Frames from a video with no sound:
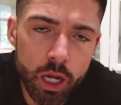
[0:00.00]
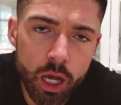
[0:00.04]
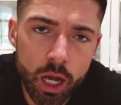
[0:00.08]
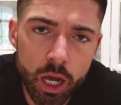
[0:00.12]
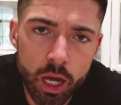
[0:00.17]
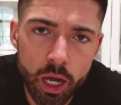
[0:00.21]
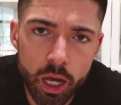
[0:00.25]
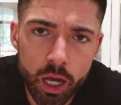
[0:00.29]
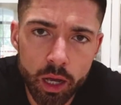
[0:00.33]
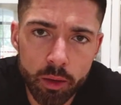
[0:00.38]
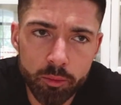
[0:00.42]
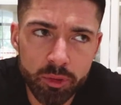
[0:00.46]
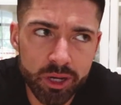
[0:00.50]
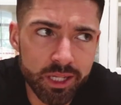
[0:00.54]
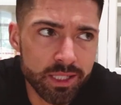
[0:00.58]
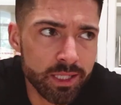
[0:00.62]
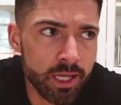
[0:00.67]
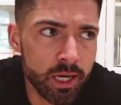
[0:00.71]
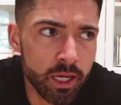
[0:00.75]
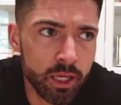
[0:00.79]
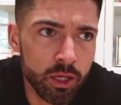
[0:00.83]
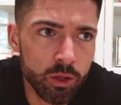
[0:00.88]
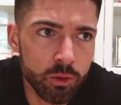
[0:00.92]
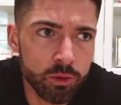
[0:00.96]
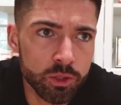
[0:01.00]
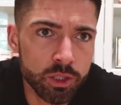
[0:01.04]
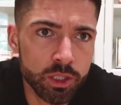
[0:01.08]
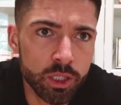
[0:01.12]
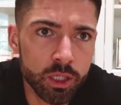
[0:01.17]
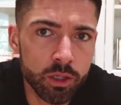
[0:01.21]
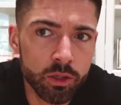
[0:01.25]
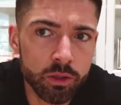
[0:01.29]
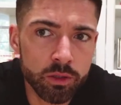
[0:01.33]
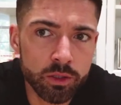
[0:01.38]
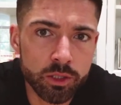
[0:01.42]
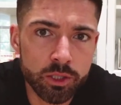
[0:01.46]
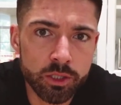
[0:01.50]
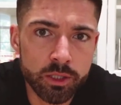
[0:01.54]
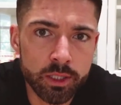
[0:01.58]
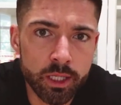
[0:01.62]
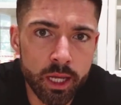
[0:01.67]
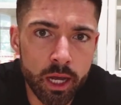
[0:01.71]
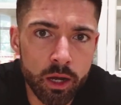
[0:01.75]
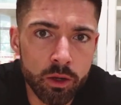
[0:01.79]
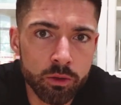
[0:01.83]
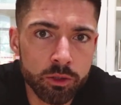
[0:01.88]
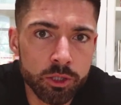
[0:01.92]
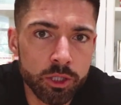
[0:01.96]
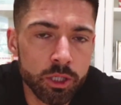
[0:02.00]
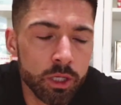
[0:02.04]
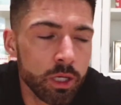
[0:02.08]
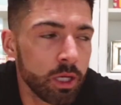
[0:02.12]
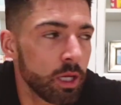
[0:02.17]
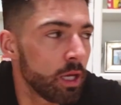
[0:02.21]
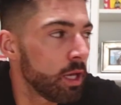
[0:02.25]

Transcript: Uh, but it's not a huge deal, it's just a couch.